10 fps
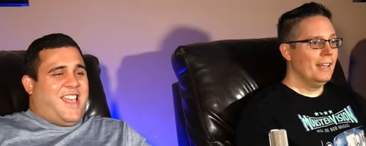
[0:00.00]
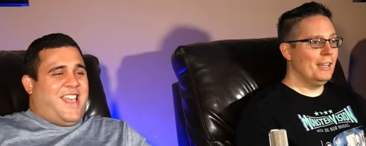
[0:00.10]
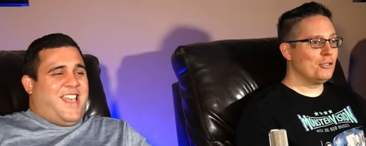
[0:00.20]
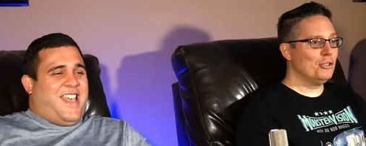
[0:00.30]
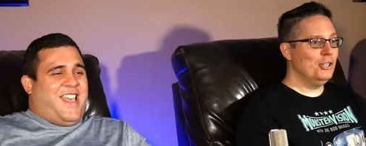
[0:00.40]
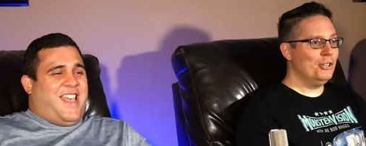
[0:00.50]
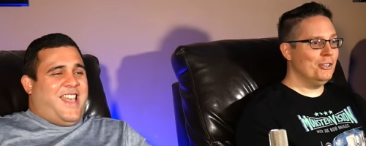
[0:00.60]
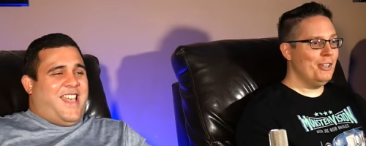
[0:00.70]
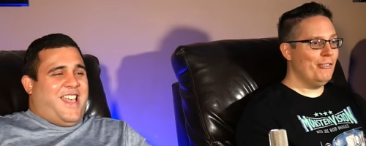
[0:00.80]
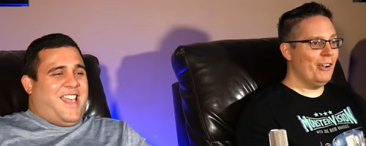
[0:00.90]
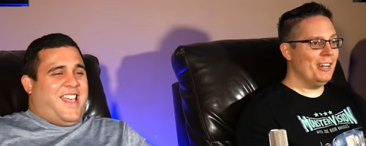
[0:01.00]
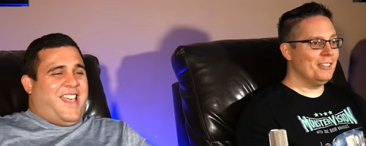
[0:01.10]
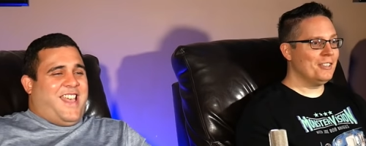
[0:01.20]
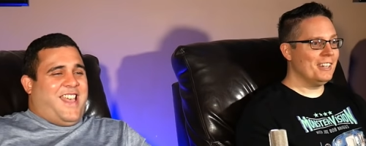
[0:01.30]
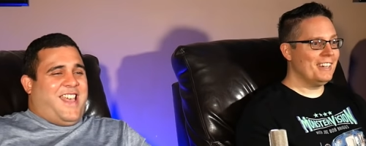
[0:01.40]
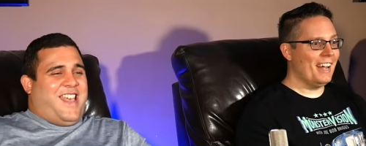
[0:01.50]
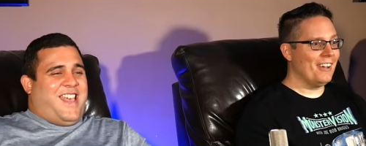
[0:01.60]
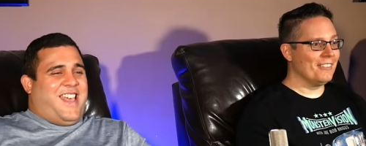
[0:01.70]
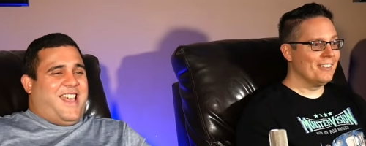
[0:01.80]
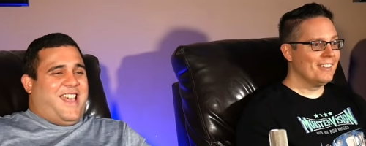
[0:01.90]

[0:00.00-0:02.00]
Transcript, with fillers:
Speaker 1: He's literally fighting sitting down.